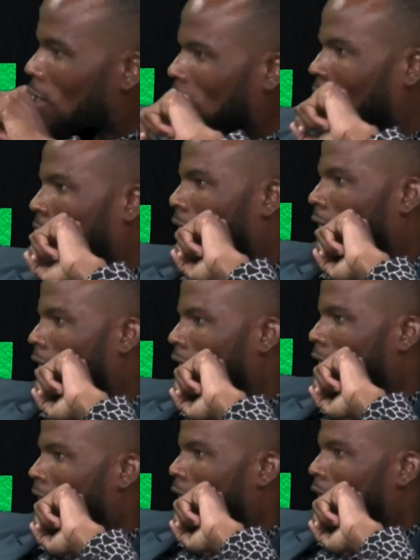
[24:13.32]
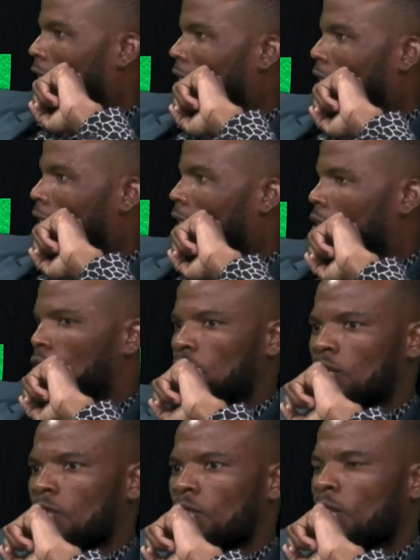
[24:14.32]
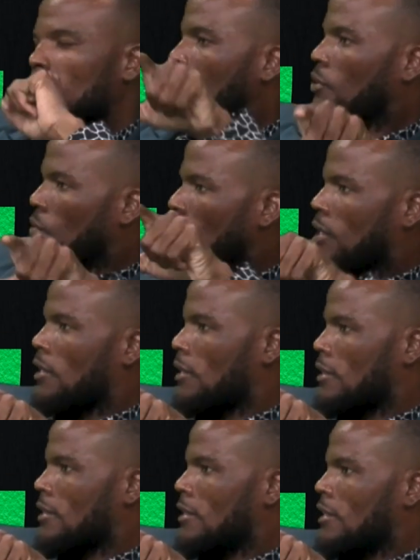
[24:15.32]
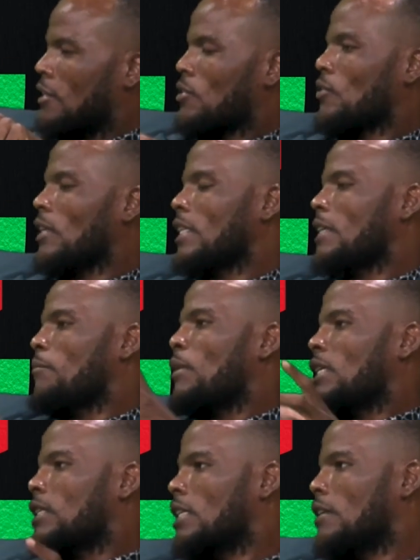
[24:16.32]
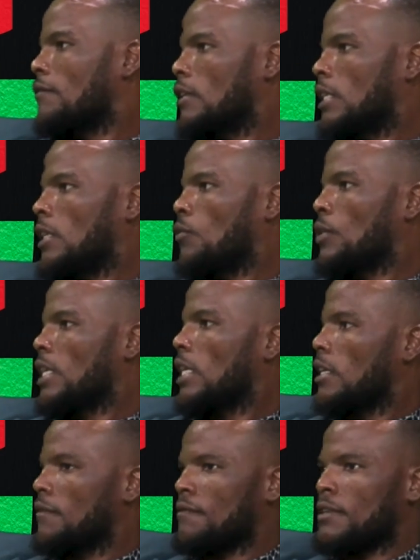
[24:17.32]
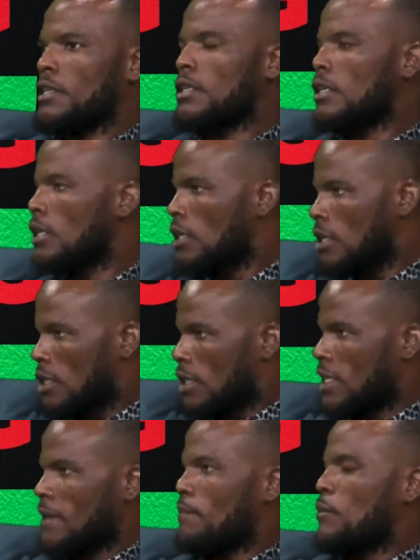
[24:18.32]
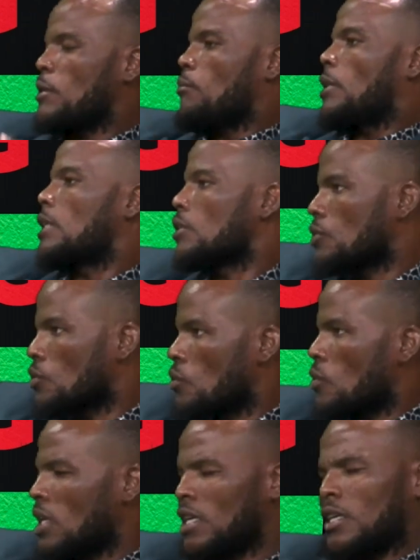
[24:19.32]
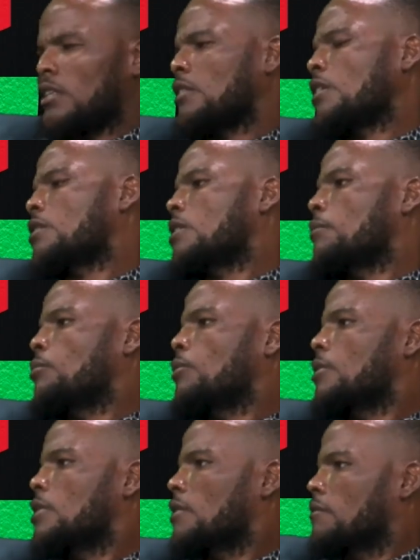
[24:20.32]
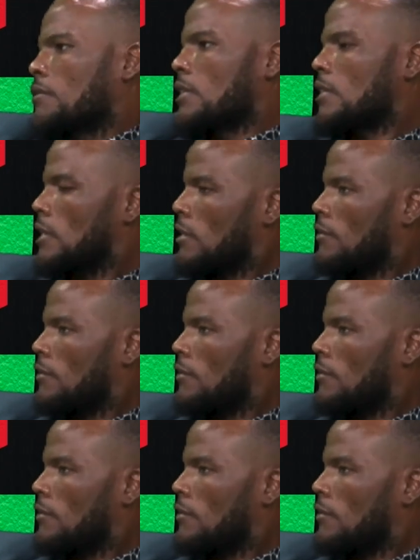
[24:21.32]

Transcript: us that, why are you doing this? So at the party level now, we are having some members who are just supporting for the sake of